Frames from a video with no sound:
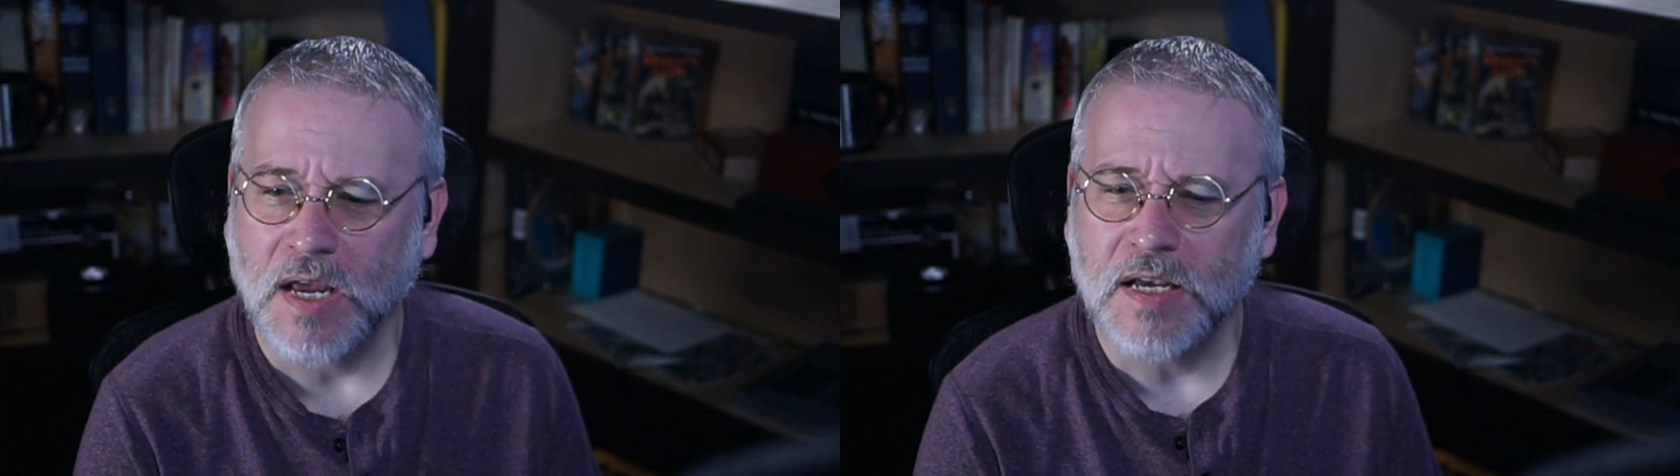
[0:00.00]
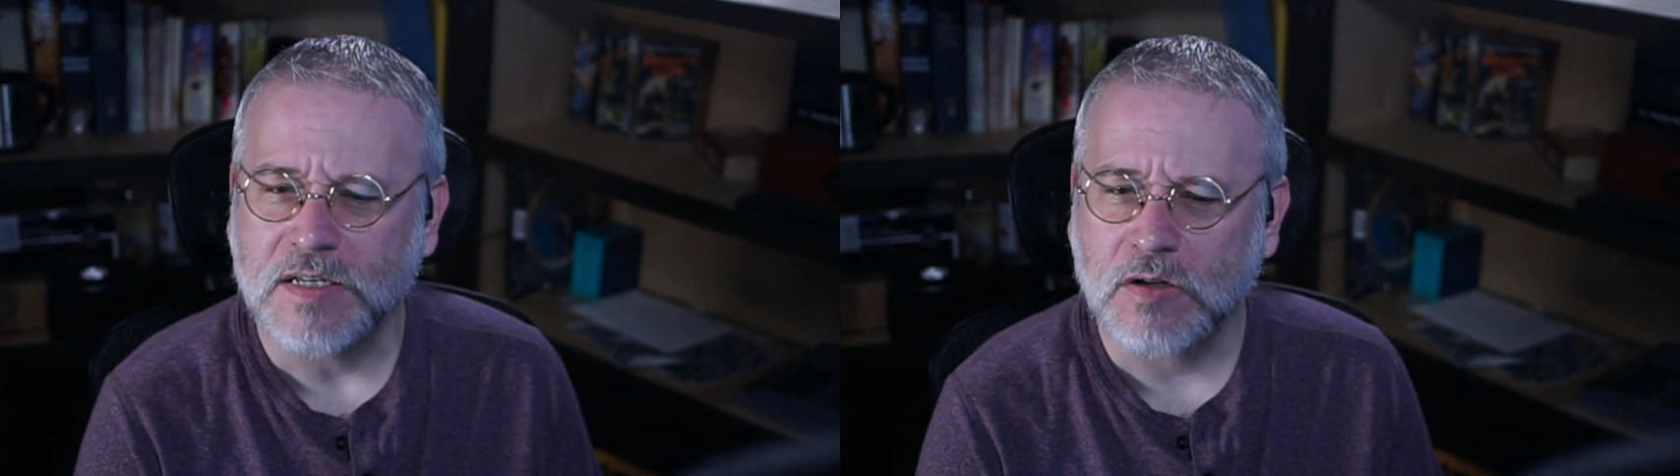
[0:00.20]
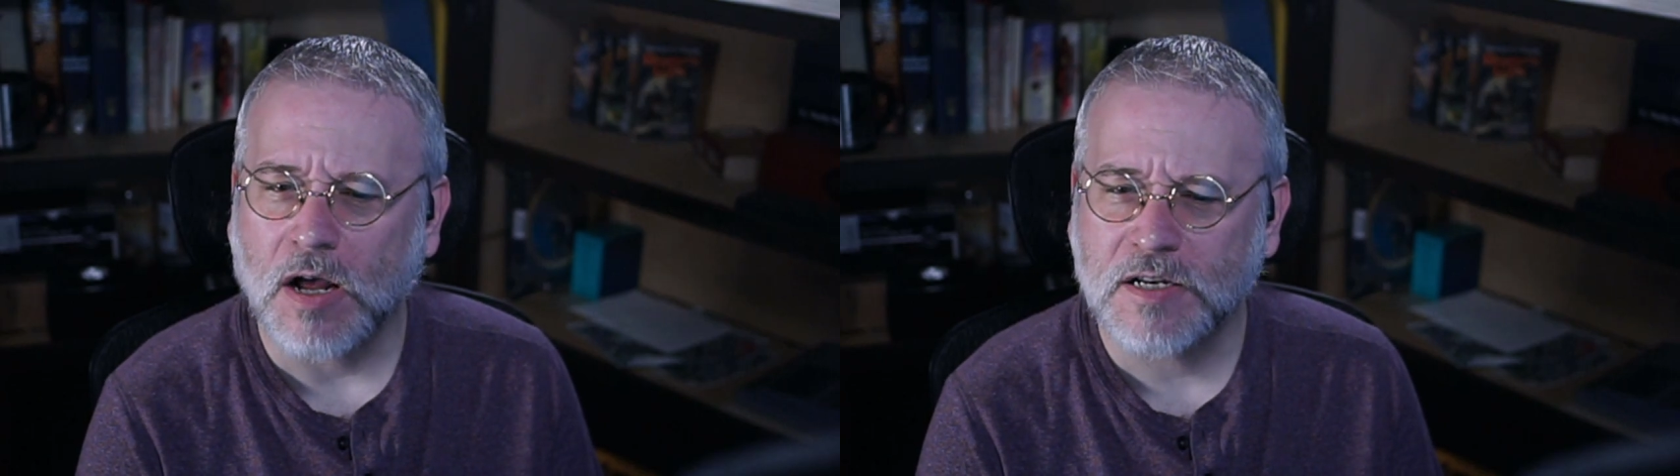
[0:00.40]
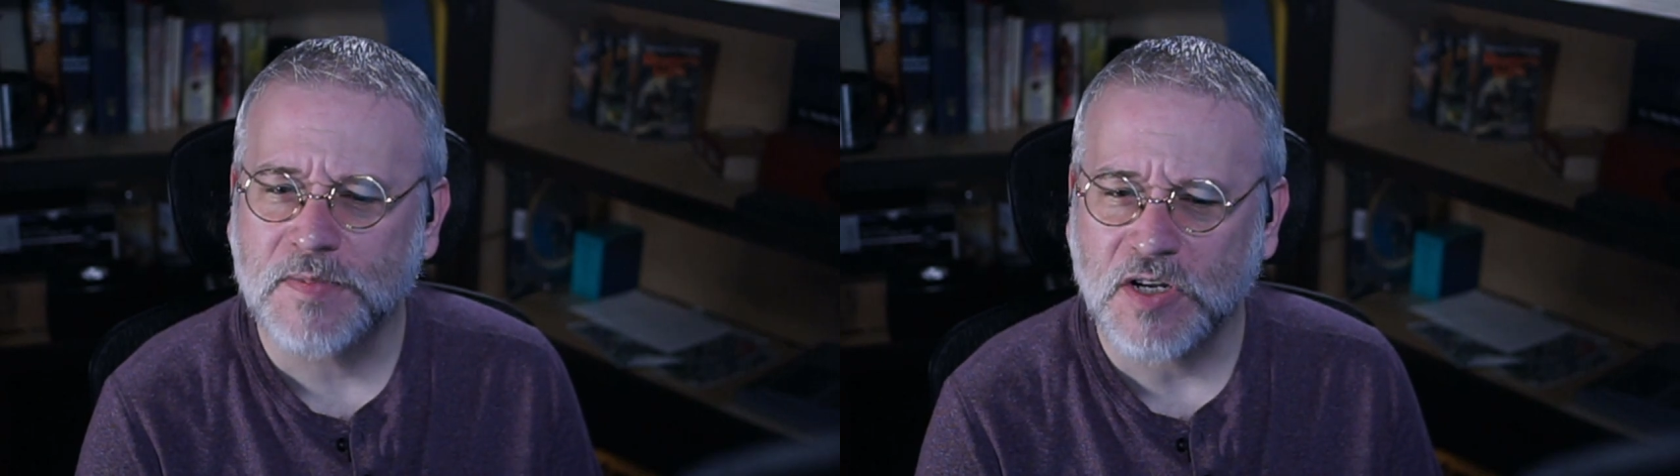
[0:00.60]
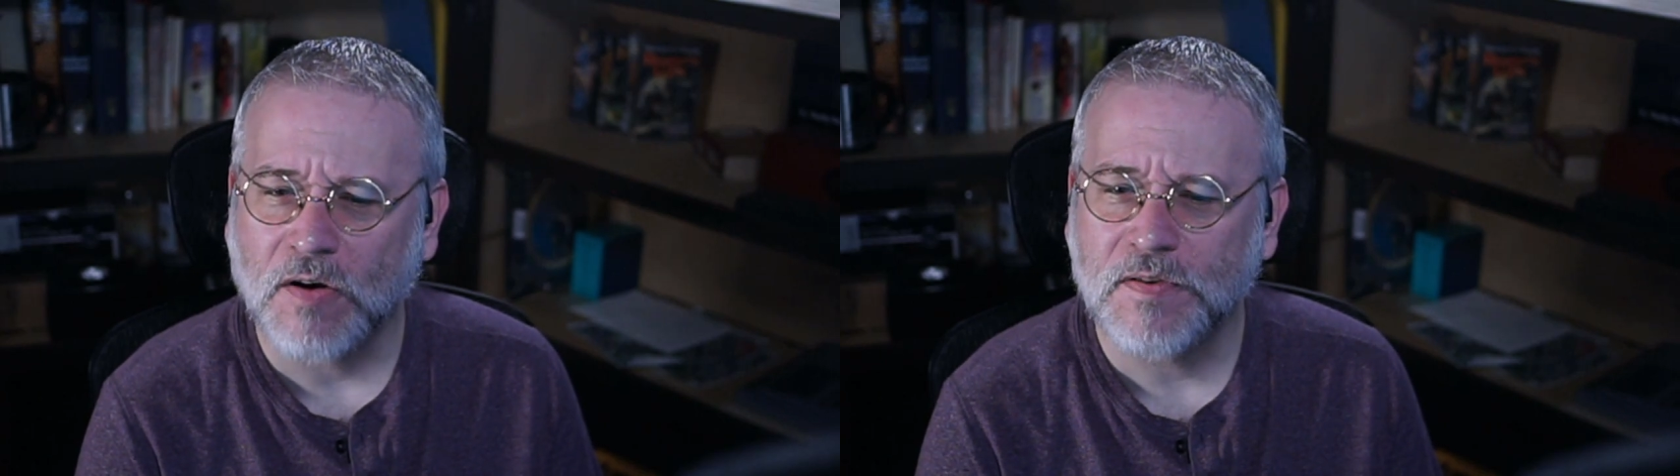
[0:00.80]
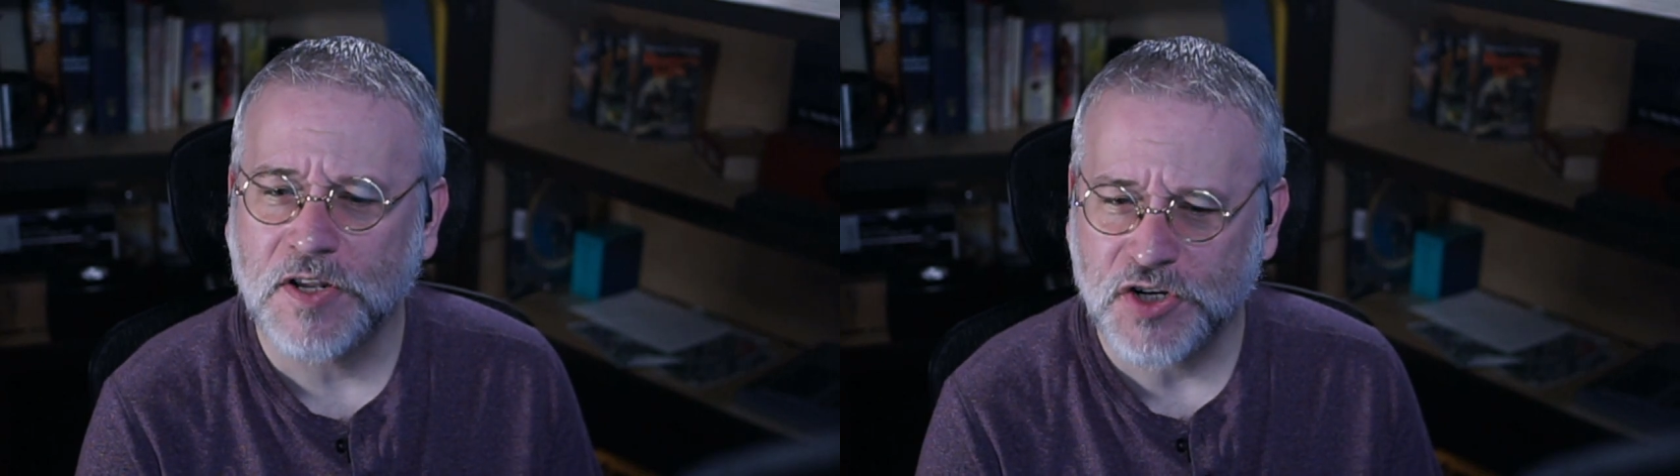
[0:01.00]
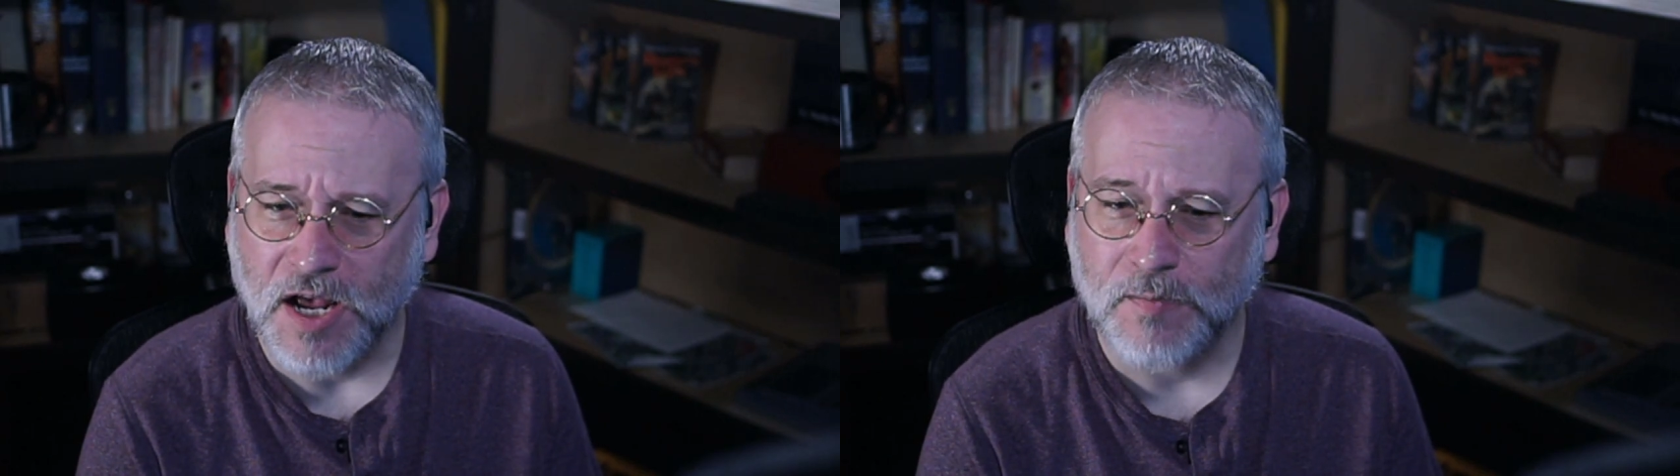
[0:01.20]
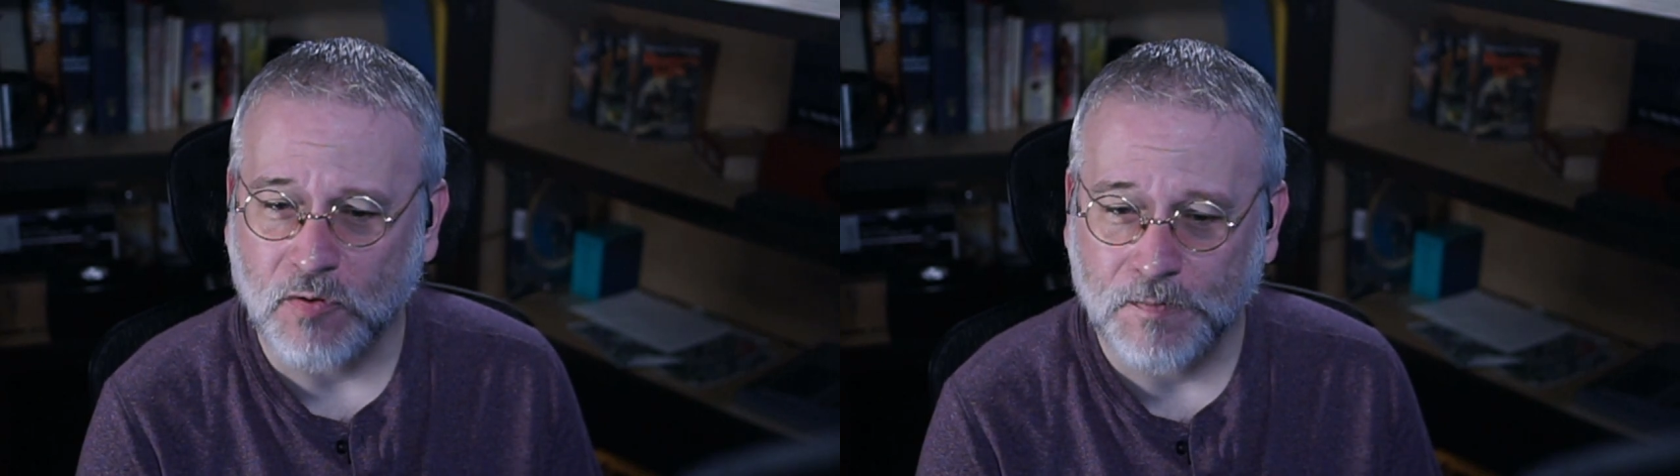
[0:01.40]
he's locked himself in the
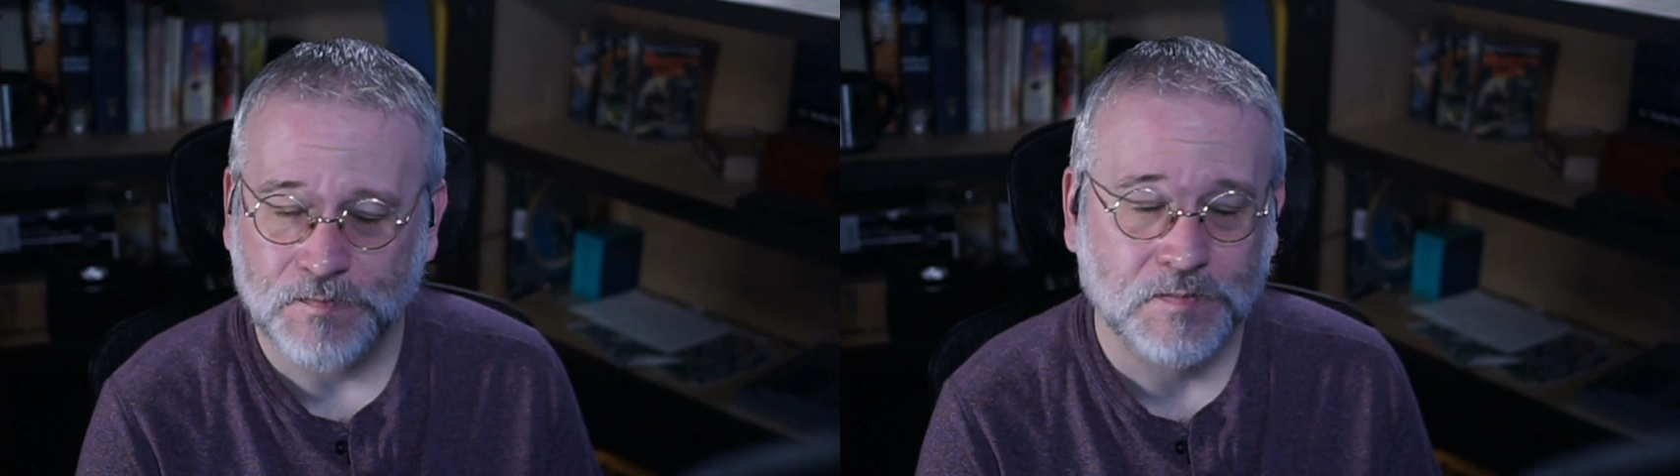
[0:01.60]
chapel.